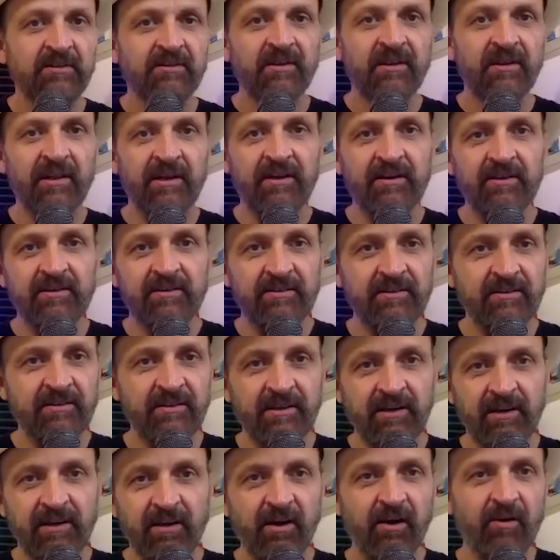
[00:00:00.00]
like they're
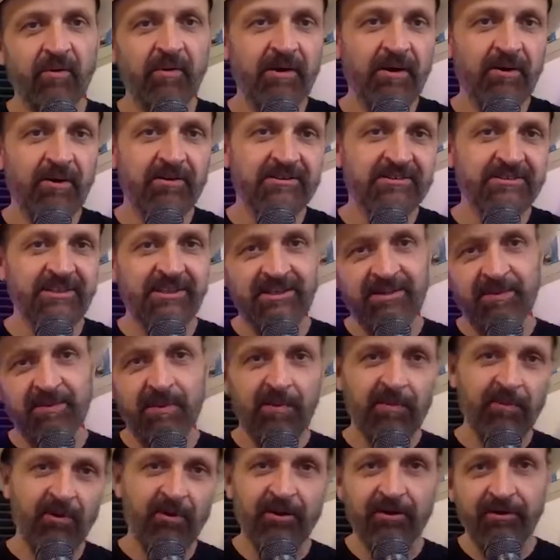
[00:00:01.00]
like, oh, we know what it's like to
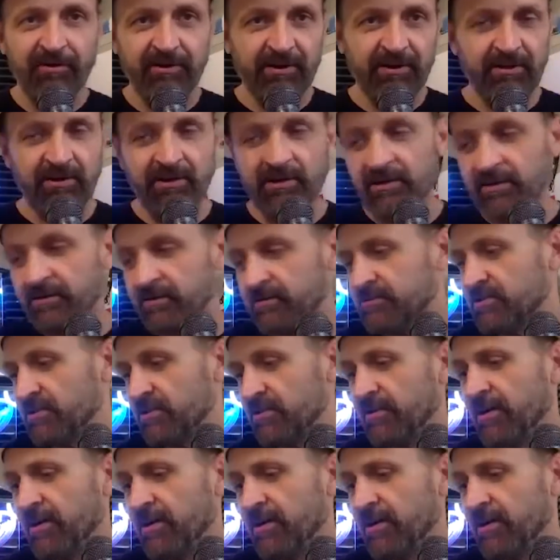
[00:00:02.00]
be broke, So, so